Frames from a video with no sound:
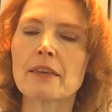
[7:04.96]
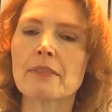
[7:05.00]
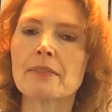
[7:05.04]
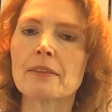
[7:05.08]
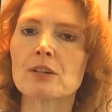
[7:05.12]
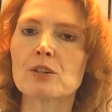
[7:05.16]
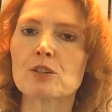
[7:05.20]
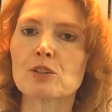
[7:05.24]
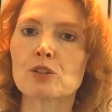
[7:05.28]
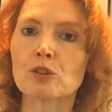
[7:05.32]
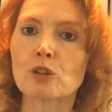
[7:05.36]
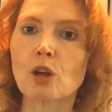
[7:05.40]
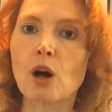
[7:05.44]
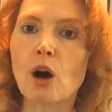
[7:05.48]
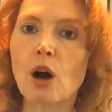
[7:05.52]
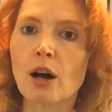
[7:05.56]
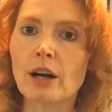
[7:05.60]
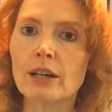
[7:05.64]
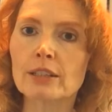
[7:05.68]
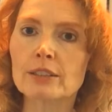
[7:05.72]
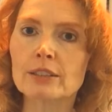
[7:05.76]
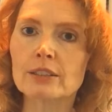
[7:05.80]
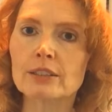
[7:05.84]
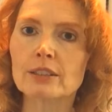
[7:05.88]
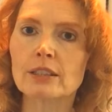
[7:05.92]
that there's
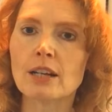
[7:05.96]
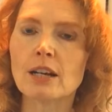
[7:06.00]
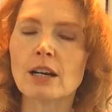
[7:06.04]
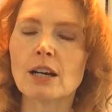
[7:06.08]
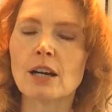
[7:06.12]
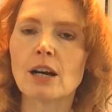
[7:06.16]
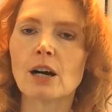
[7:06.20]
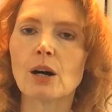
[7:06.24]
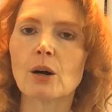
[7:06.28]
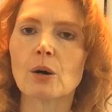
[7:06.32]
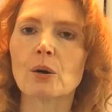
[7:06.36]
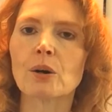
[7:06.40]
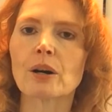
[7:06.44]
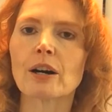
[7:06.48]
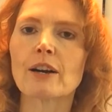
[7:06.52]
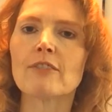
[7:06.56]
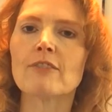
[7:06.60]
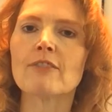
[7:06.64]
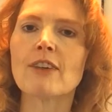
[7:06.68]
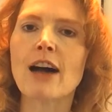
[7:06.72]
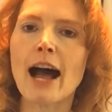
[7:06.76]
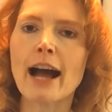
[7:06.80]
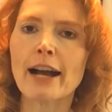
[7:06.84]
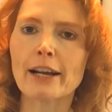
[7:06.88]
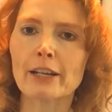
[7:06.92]
loss or a
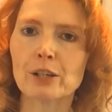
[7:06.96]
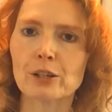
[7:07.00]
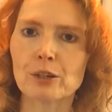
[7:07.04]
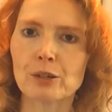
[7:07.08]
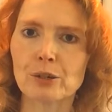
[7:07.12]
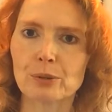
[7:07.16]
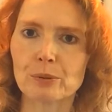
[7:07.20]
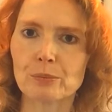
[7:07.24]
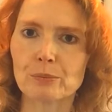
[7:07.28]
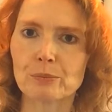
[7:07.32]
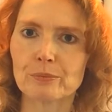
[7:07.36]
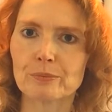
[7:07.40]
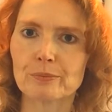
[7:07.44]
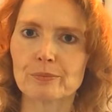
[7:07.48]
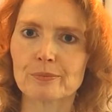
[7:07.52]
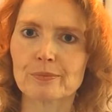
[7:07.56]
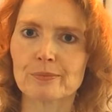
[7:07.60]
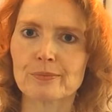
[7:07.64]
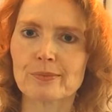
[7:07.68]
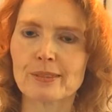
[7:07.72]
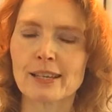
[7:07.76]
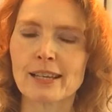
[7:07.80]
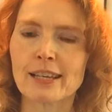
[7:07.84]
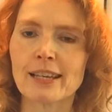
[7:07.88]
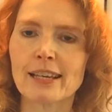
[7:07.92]
vacuum.
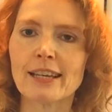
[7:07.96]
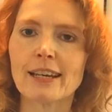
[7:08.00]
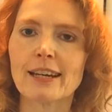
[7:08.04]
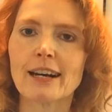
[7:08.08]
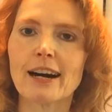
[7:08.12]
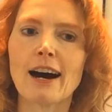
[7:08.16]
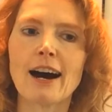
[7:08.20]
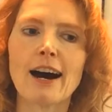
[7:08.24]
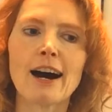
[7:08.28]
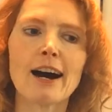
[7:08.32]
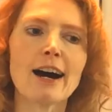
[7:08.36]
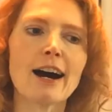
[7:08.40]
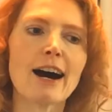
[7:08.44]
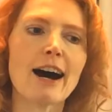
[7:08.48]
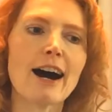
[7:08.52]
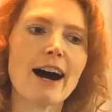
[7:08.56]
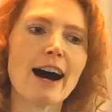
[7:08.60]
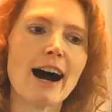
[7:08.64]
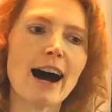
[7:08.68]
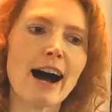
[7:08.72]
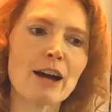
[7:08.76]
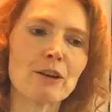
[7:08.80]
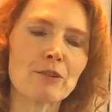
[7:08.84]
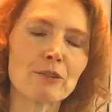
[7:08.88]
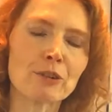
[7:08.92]

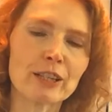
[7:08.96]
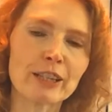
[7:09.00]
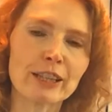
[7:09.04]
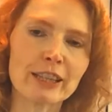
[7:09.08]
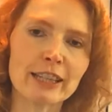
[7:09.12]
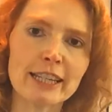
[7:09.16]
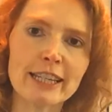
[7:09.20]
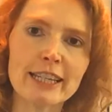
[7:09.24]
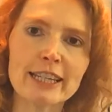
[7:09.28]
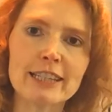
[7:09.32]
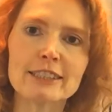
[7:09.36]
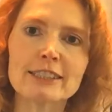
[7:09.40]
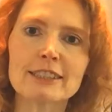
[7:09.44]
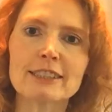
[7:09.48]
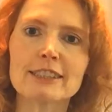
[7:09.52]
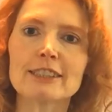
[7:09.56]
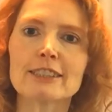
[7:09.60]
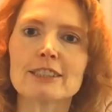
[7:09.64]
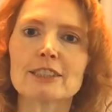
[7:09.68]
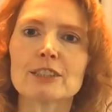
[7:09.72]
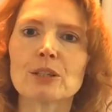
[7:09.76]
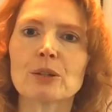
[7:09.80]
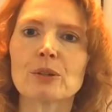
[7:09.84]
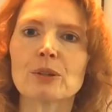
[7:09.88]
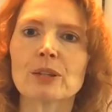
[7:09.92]
I release
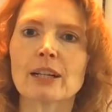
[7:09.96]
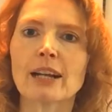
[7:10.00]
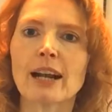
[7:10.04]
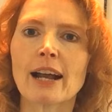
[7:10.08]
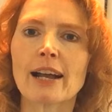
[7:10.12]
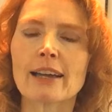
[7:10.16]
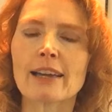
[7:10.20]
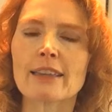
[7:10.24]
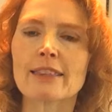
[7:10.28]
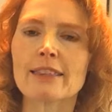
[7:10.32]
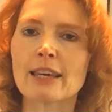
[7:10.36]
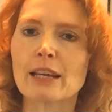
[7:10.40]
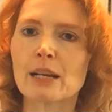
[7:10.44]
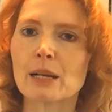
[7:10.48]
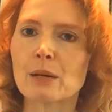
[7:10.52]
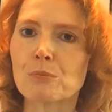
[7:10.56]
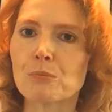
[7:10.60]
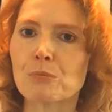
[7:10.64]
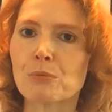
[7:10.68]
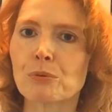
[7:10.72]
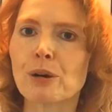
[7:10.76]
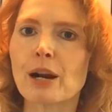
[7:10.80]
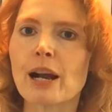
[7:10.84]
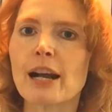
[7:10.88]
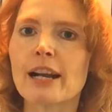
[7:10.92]
so that I can then
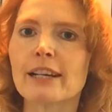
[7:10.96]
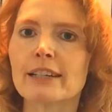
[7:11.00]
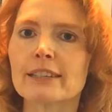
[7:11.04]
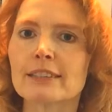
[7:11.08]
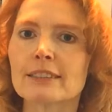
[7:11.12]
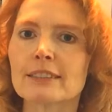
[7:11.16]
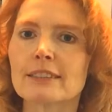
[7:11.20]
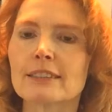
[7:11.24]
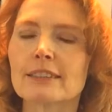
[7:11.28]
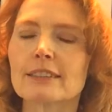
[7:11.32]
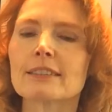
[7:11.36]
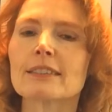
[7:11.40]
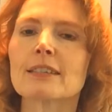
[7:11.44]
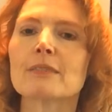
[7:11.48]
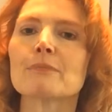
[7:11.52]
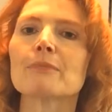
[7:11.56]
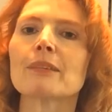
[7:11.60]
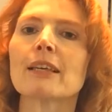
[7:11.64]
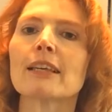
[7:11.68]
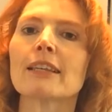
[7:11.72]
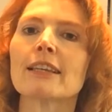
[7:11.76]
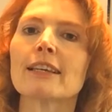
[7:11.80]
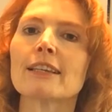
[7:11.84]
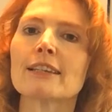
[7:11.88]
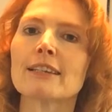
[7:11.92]
embrace
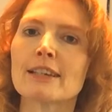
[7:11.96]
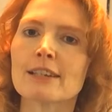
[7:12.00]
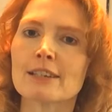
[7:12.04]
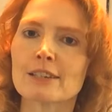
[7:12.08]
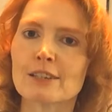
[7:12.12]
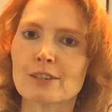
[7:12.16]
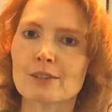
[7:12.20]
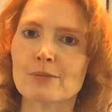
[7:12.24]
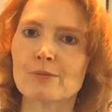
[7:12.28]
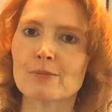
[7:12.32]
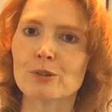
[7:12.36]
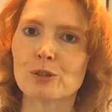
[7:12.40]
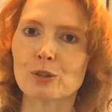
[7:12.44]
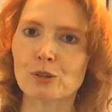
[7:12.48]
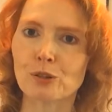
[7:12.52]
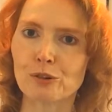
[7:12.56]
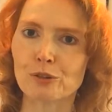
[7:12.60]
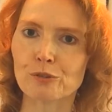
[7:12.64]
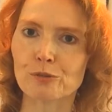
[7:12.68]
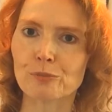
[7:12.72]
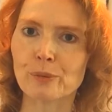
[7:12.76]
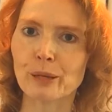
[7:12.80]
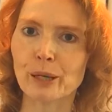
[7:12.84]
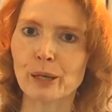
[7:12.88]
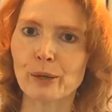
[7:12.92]
something that does
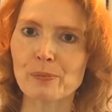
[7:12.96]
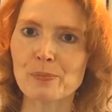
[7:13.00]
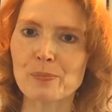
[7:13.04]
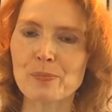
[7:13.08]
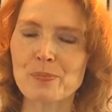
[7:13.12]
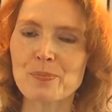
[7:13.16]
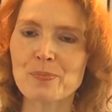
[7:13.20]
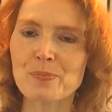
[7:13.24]
serve me.